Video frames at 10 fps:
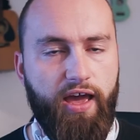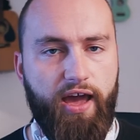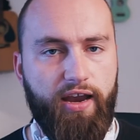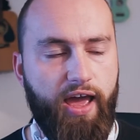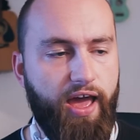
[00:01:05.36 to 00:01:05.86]

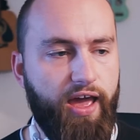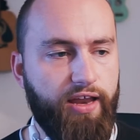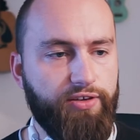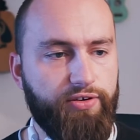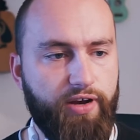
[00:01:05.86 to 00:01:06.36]
at
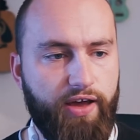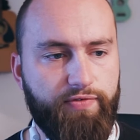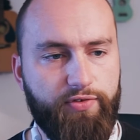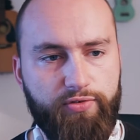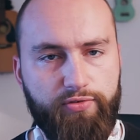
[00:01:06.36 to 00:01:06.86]
hand. You don't
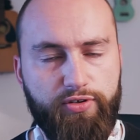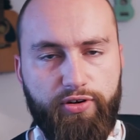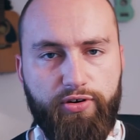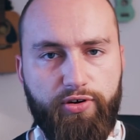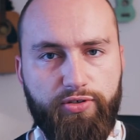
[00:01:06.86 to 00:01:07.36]
have to, you
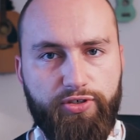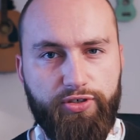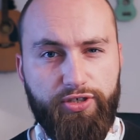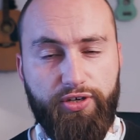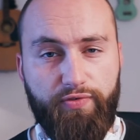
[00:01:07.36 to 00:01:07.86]
know, go
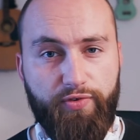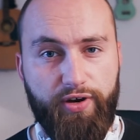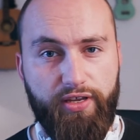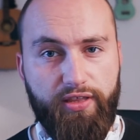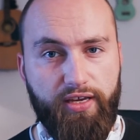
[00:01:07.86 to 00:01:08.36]
searching for
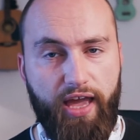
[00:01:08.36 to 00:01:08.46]
anything,